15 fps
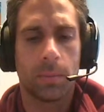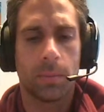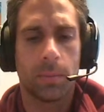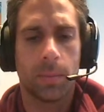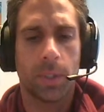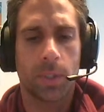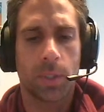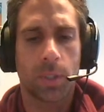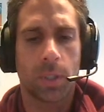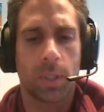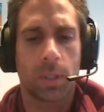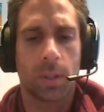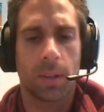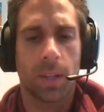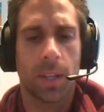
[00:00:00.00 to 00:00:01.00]

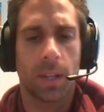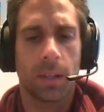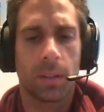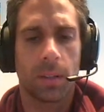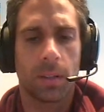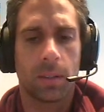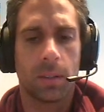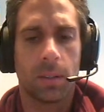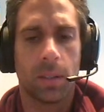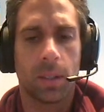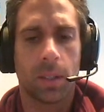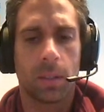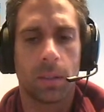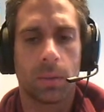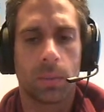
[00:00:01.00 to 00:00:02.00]
mentioning that he
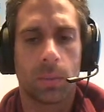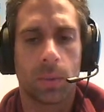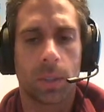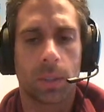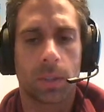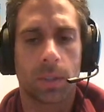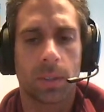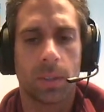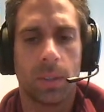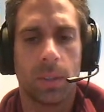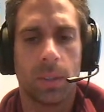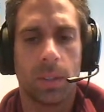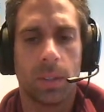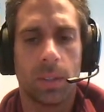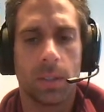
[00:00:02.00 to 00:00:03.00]
had worked in
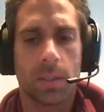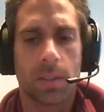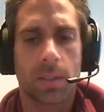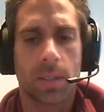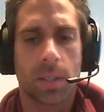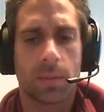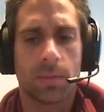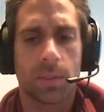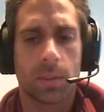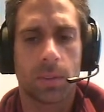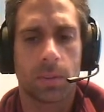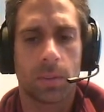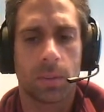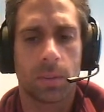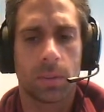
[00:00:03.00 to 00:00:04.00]
the cell
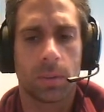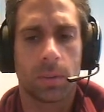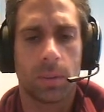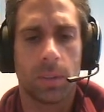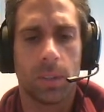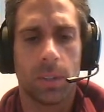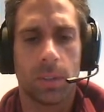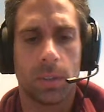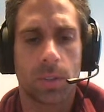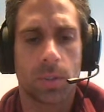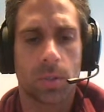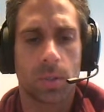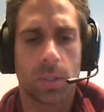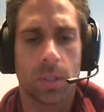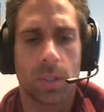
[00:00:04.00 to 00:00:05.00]
phone
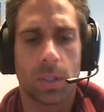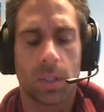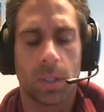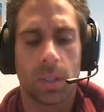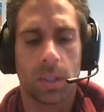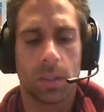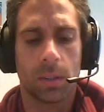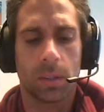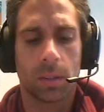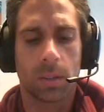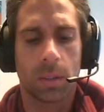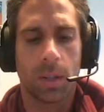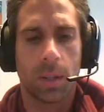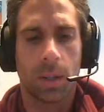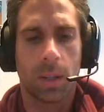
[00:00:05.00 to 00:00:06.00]
industry and
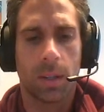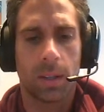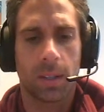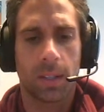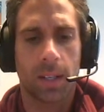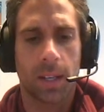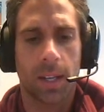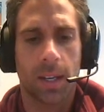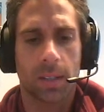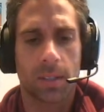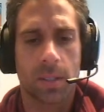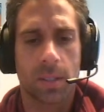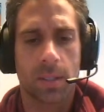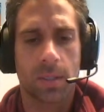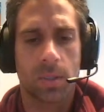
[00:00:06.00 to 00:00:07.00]
had
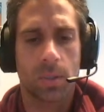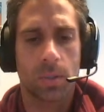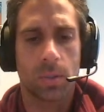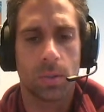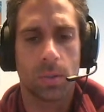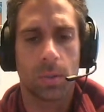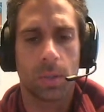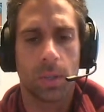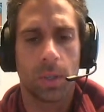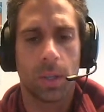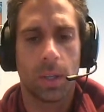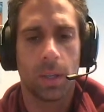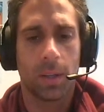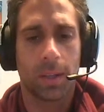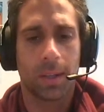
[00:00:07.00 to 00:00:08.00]
access to
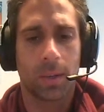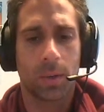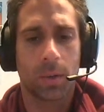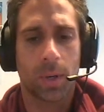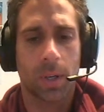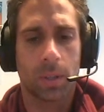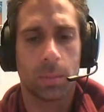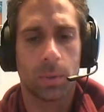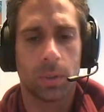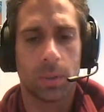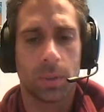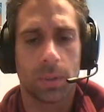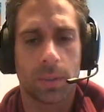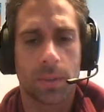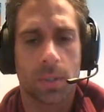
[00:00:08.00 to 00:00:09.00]
incredible
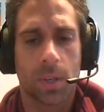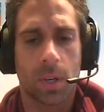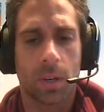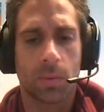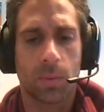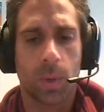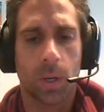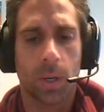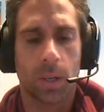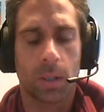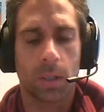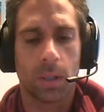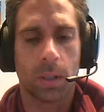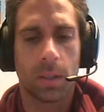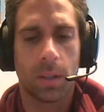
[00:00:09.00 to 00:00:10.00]
software
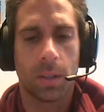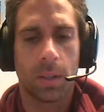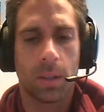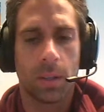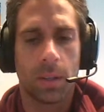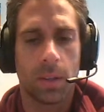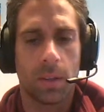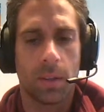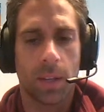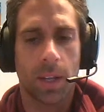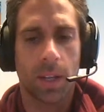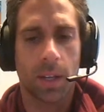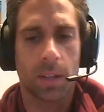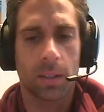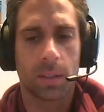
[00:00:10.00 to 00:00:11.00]
that